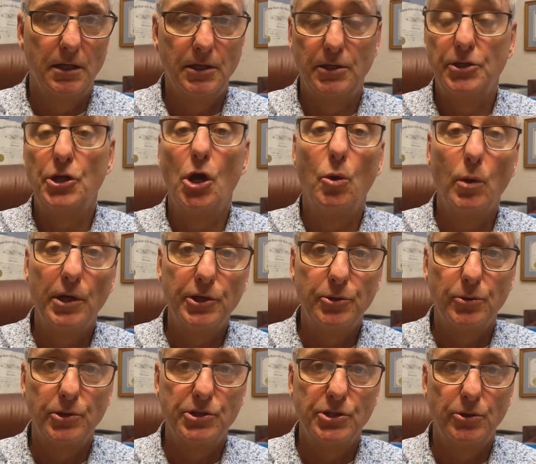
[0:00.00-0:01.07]
know what you
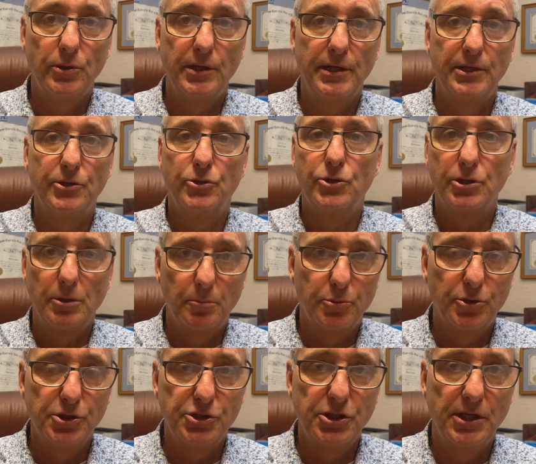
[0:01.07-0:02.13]
were doing. You couldn't
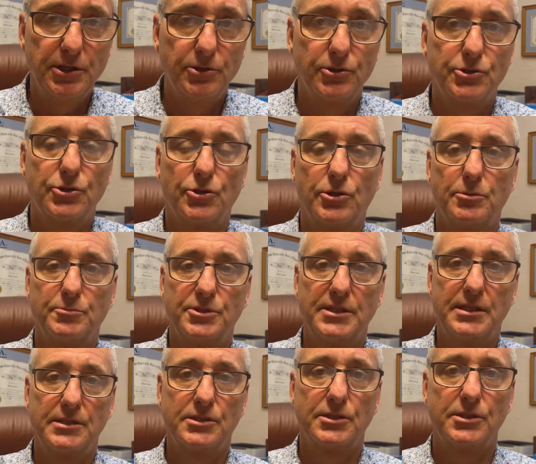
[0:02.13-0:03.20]
appreciate your
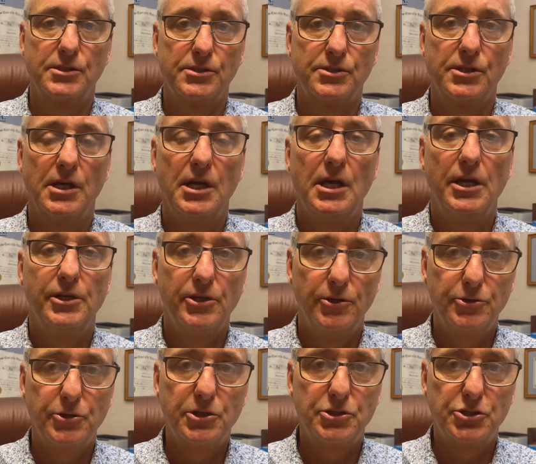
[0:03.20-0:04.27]
circumstances.
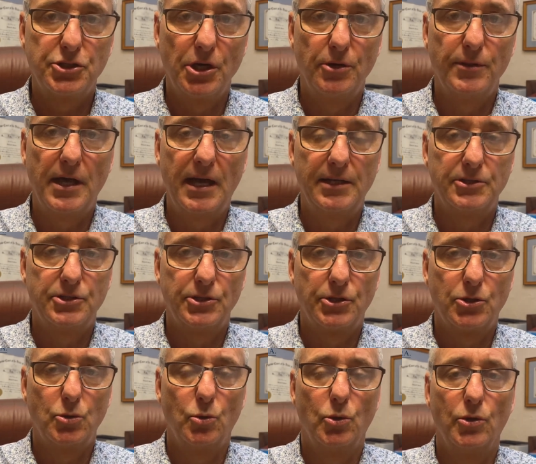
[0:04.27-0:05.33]
You can show that to the
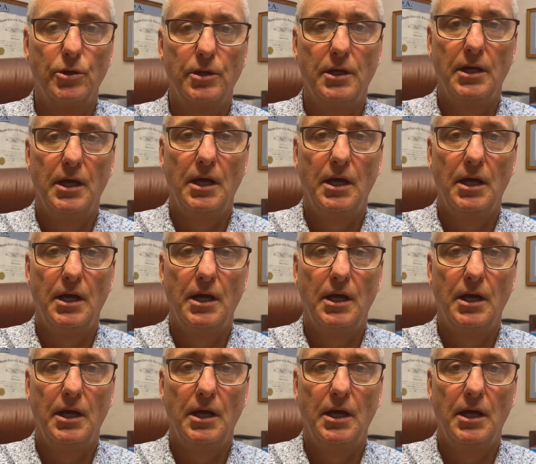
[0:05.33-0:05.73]
court.